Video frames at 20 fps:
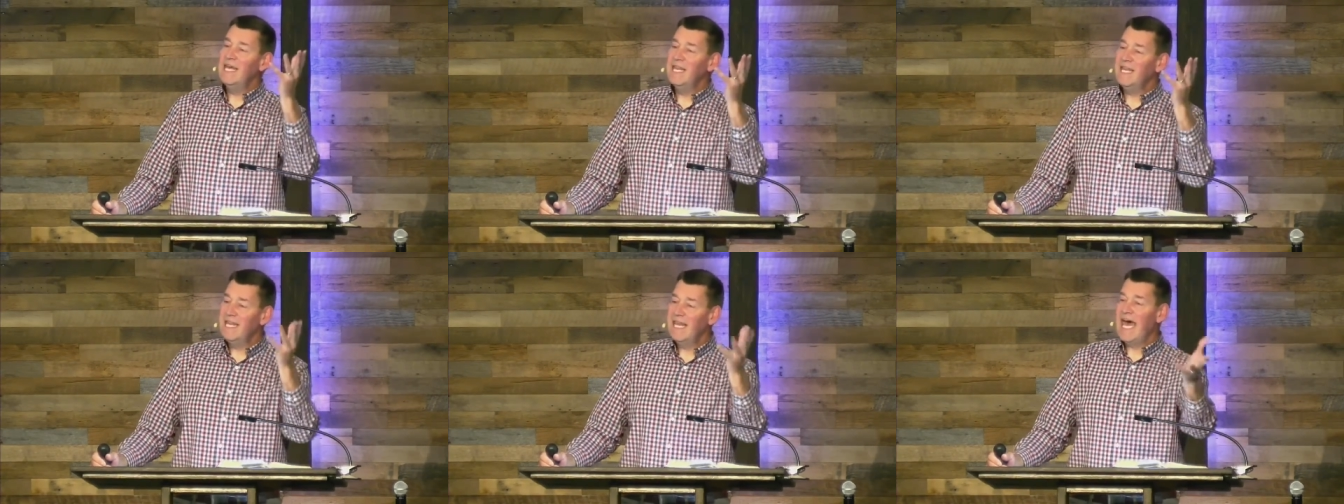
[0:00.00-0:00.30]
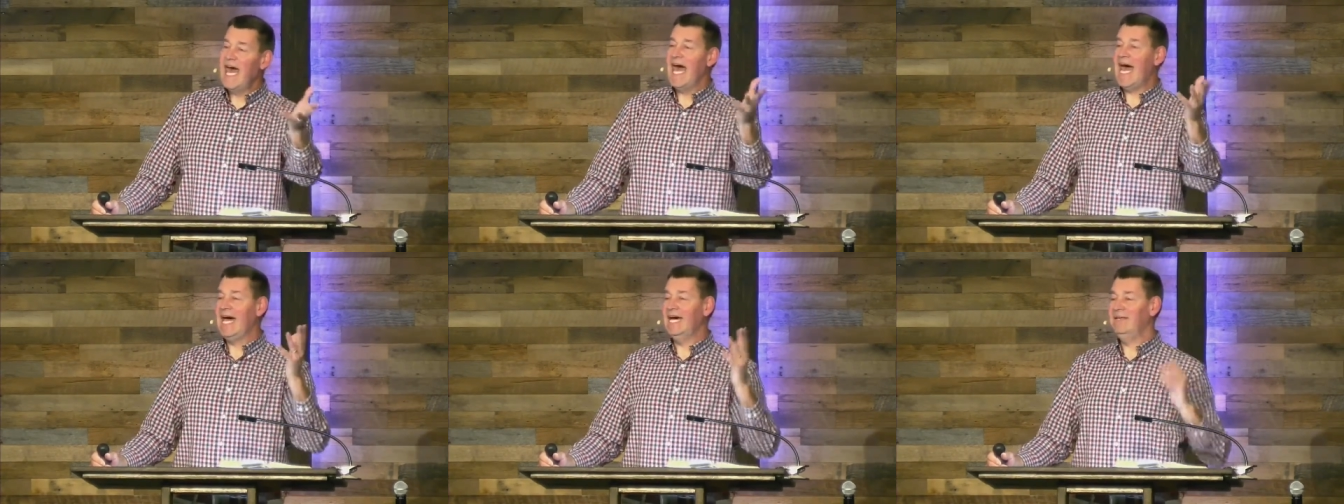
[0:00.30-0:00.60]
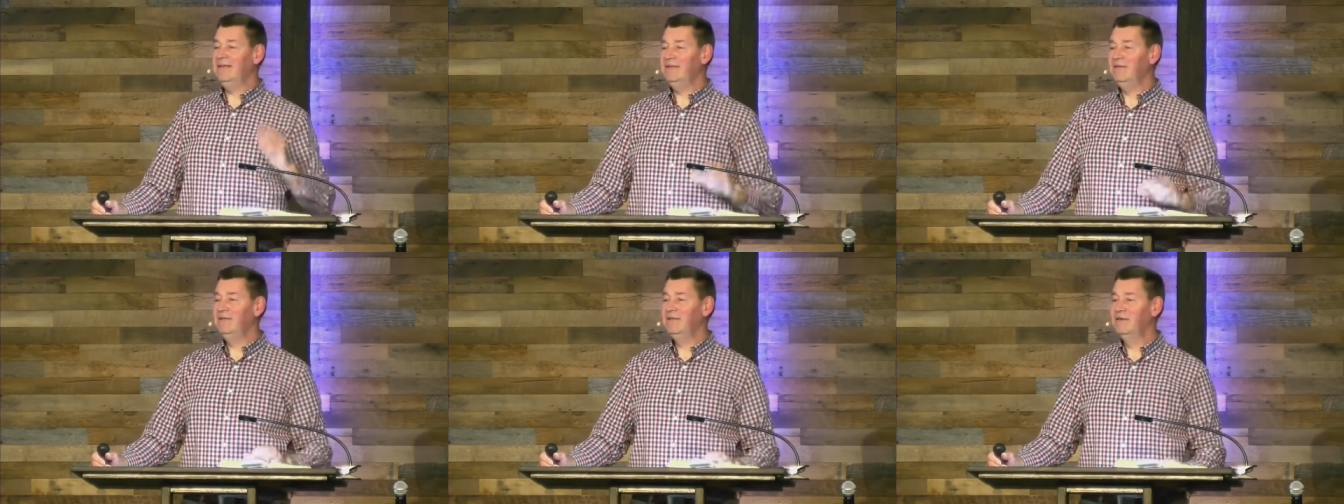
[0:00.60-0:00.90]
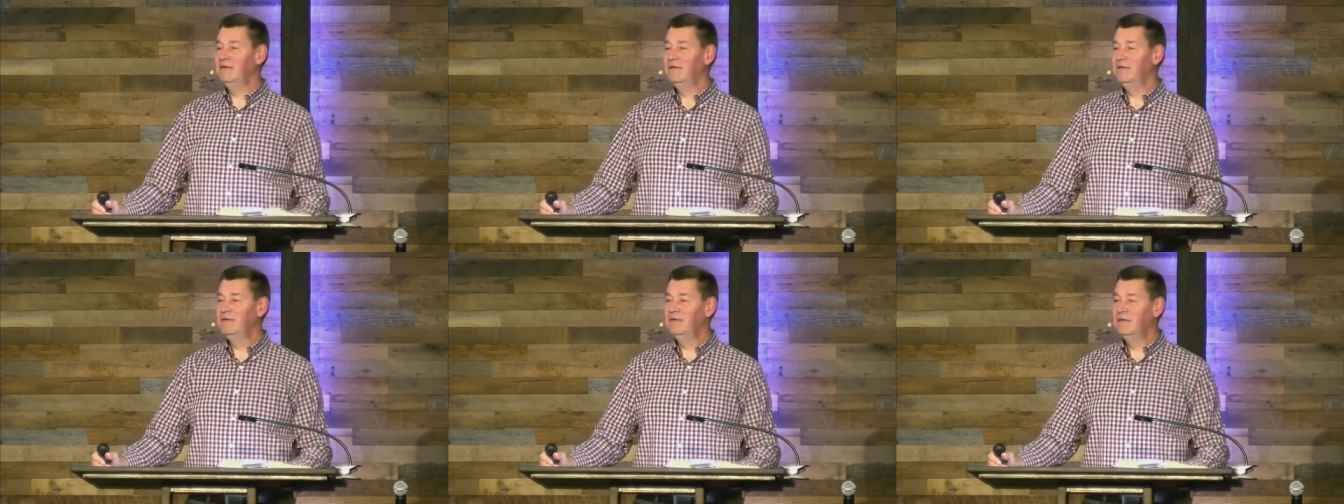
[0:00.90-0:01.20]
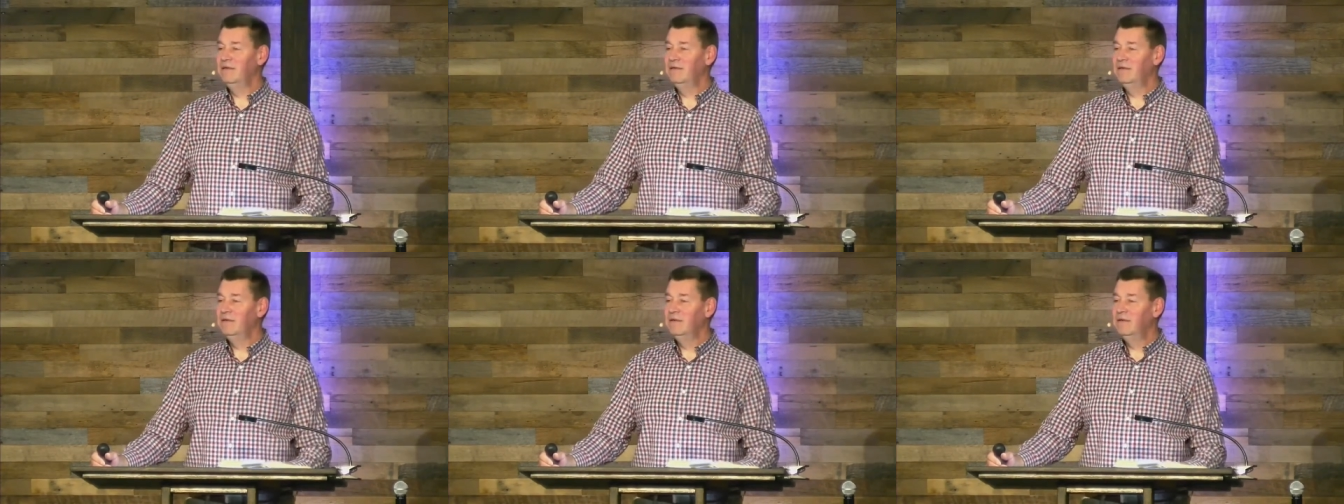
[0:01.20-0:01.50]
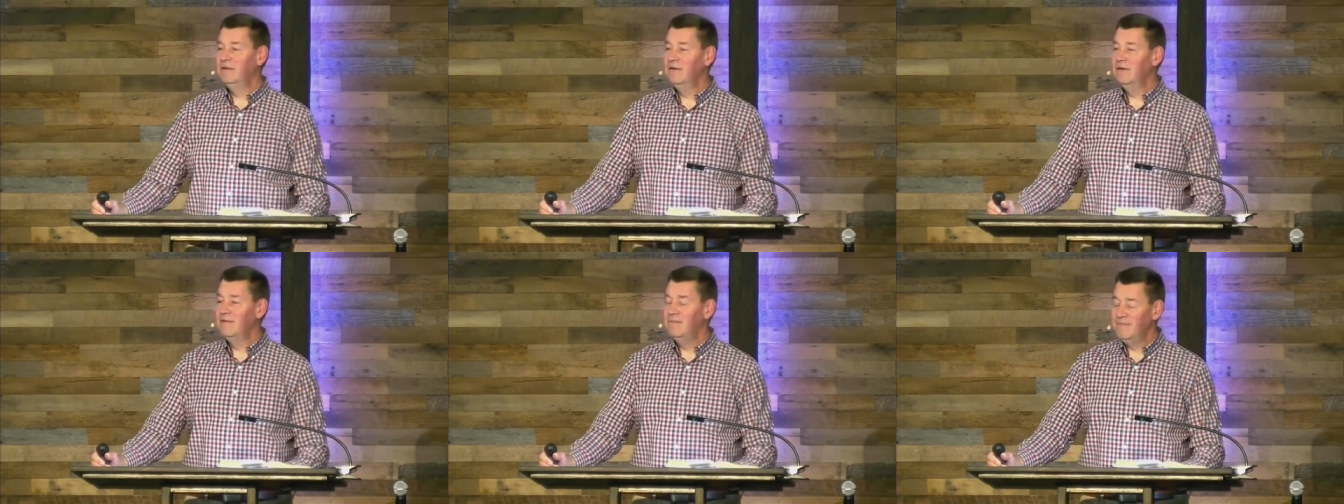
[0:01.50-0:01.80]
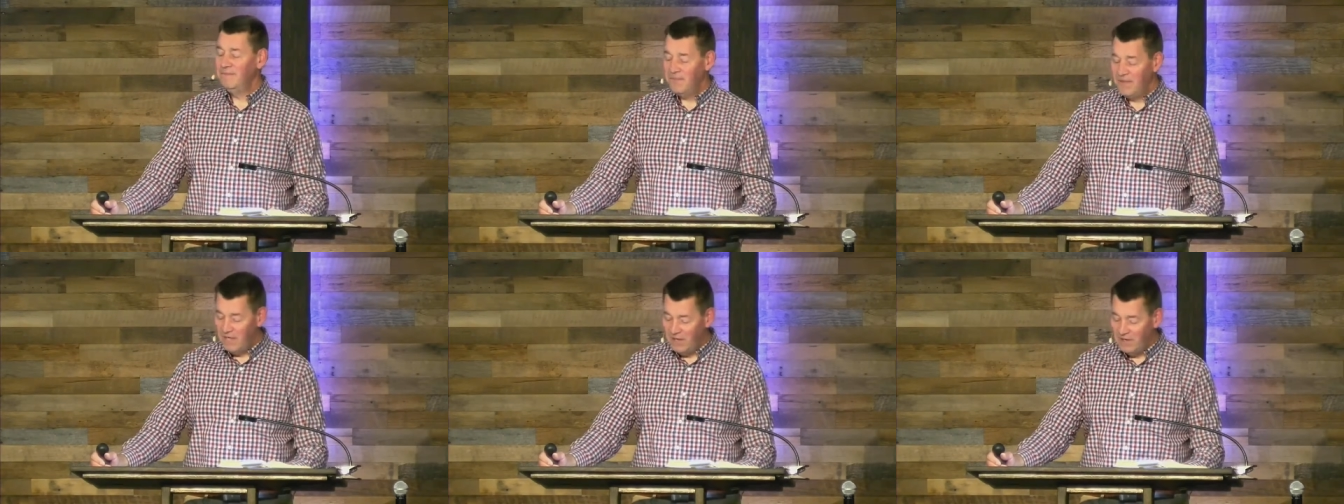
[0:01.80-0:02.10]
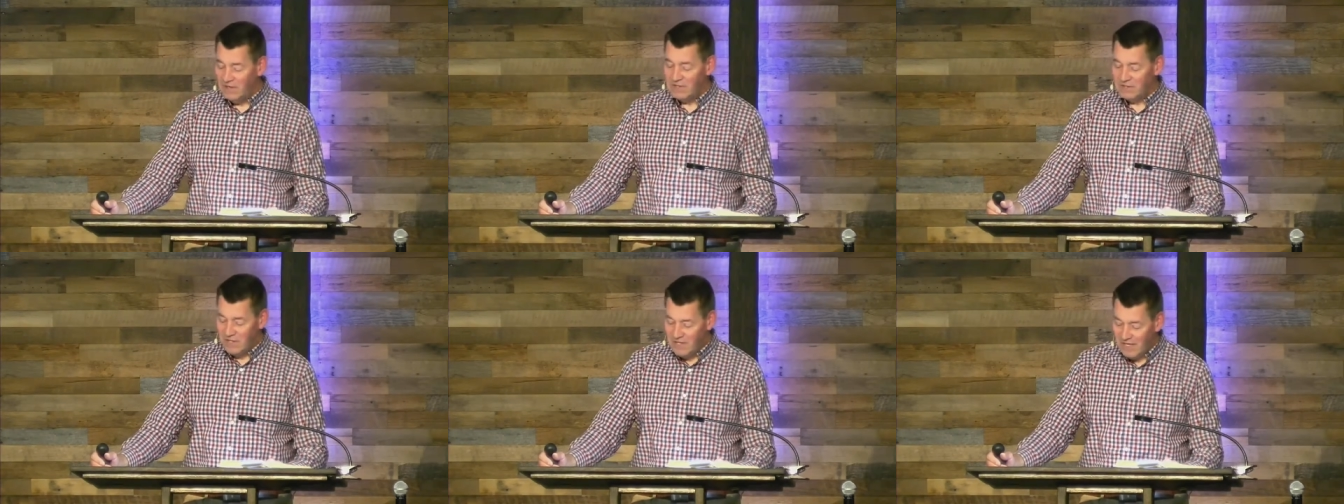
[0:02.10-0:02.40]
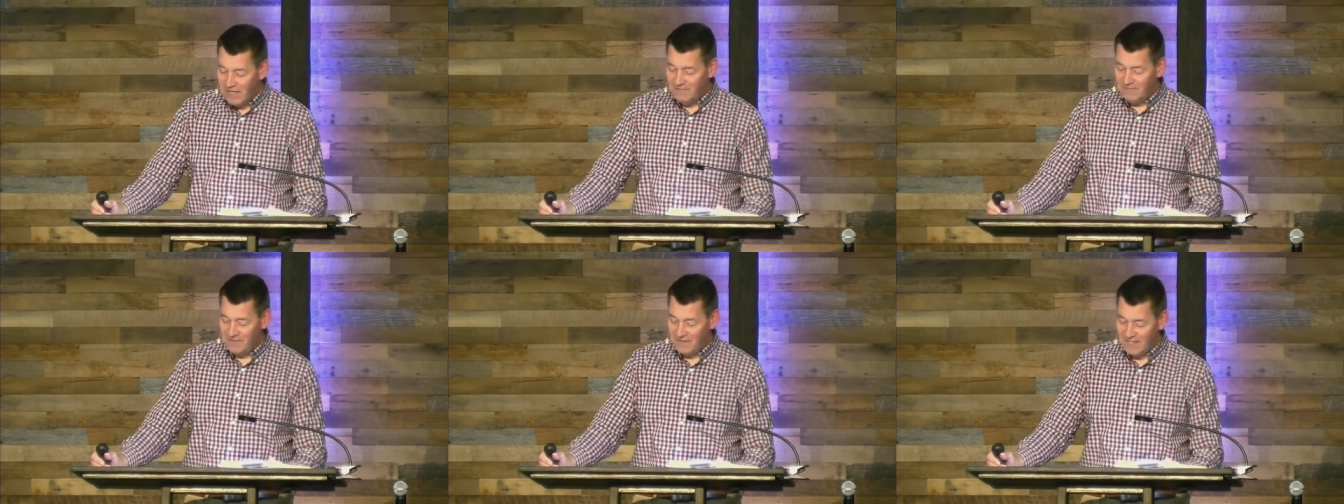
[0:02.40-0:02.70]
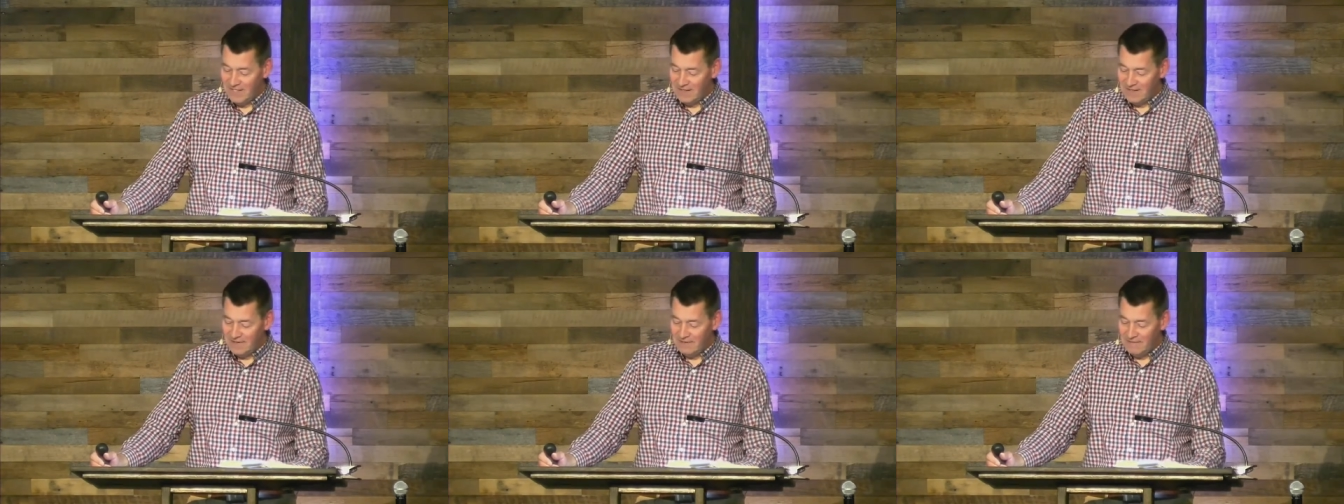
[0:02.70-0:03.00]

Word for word: that, there is conflict.